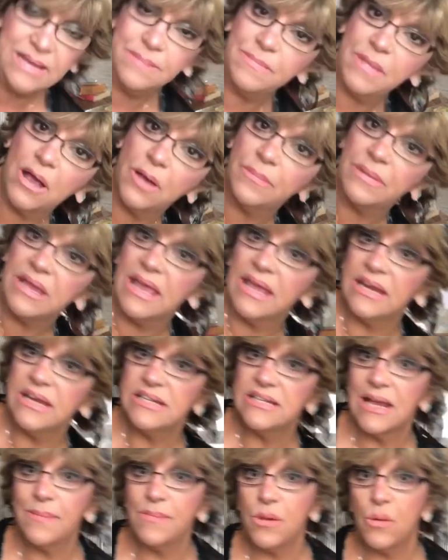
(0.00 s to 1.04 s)
email me
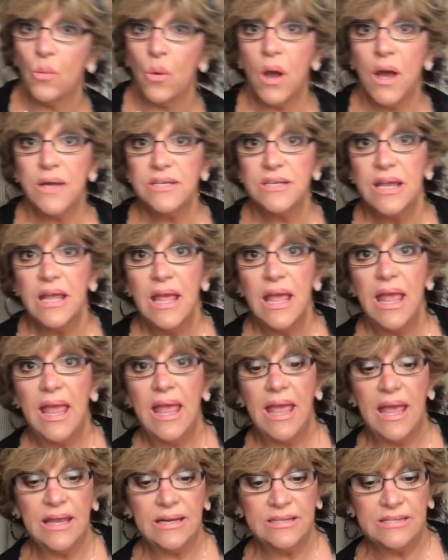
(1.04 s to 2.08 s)
anytime you want,
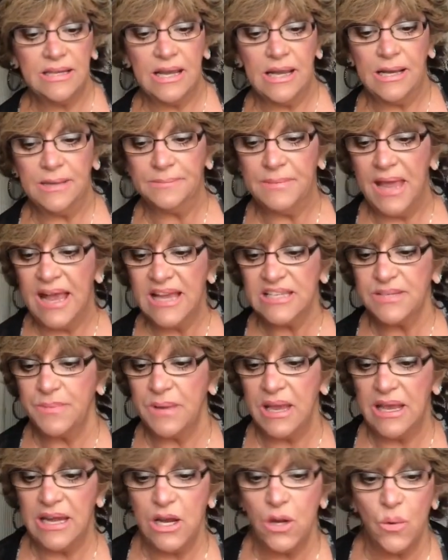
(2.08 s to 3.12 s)
and ask
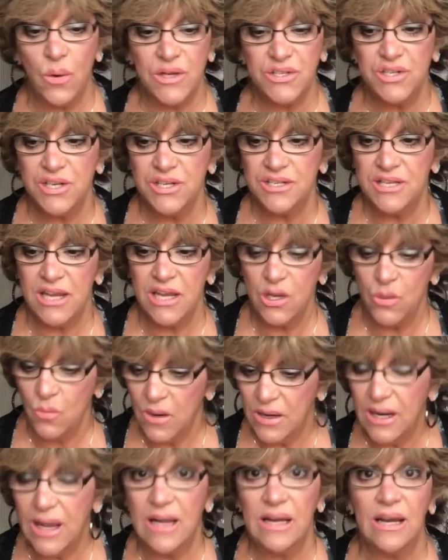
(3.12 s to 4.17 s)
me any questions that you
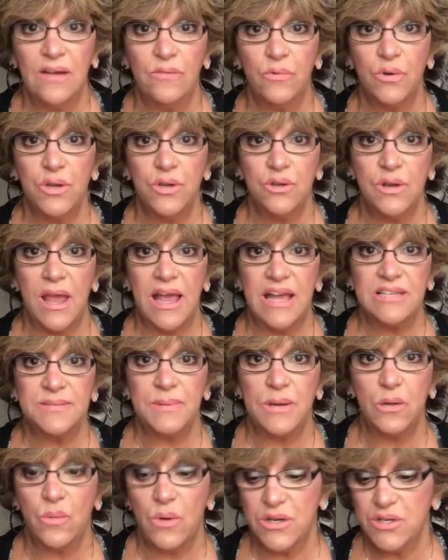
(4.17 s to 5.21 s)
want. I love when you ask
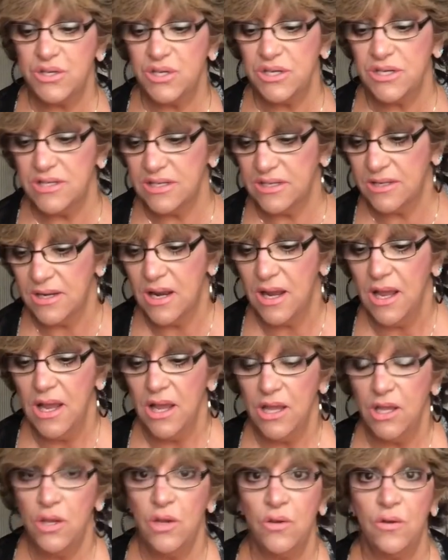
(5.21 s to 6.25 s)
me questions, and
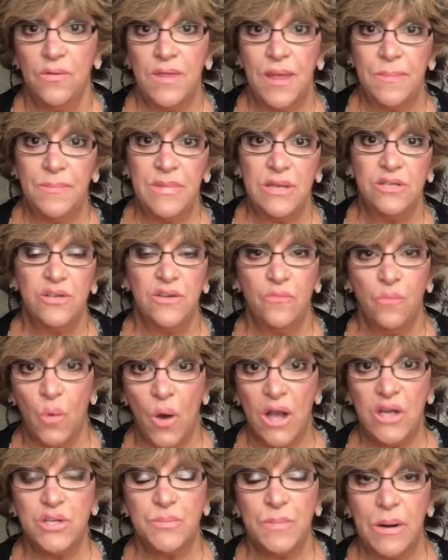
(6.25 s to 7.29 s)
that means you've
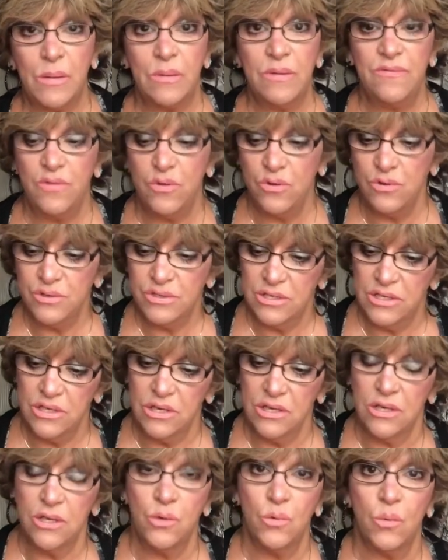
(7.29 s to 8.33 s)
watched my reviews
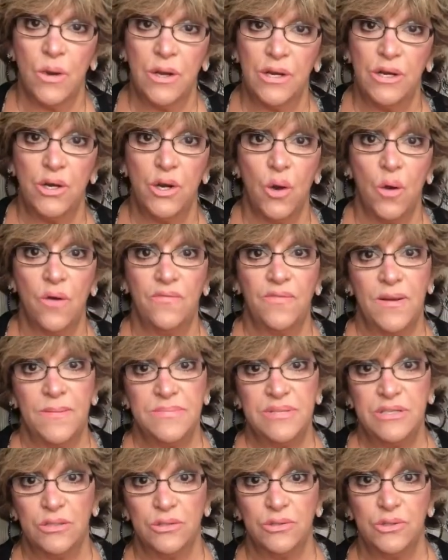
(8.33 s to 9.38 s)
and you want to know if
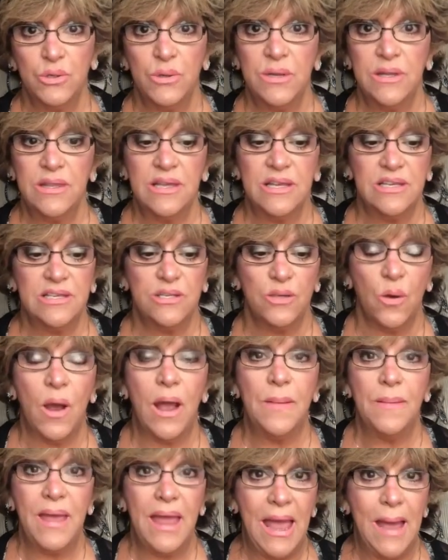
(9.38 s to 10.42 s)
I'm still doing this. So
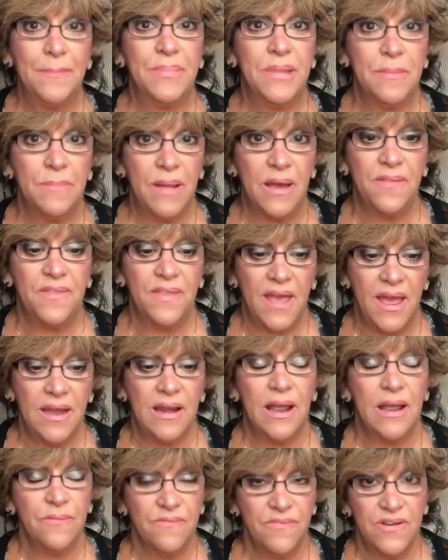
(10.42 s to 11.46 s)
I'm happy about
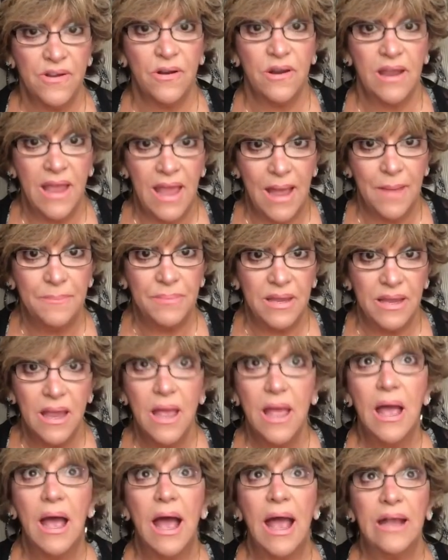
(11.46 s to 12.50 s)
that. I'm very happy.
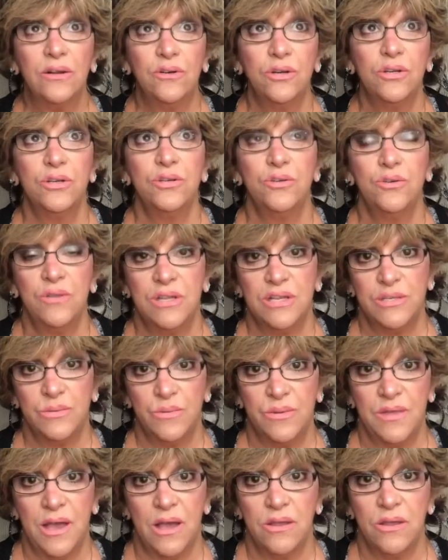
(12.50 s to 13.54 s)
I couldn't do this
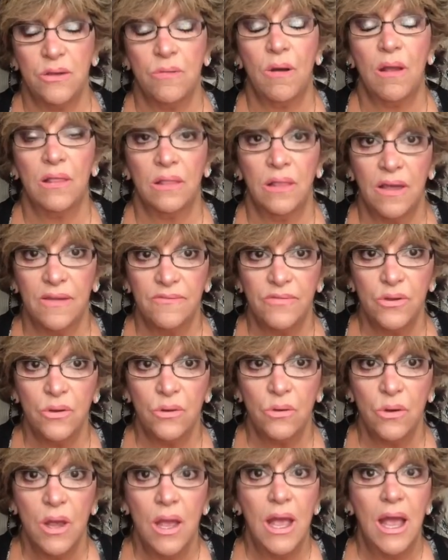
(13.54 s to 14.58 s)
without you. I love
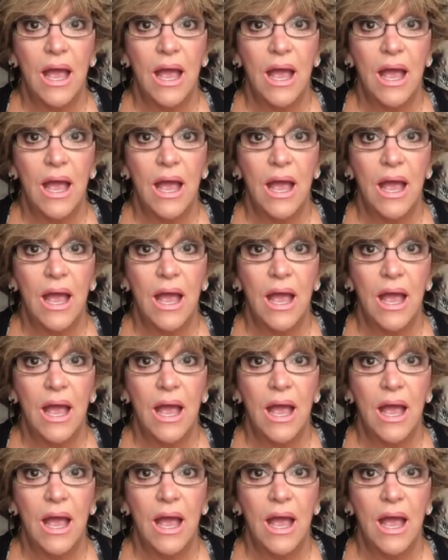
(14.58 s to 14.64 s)
you.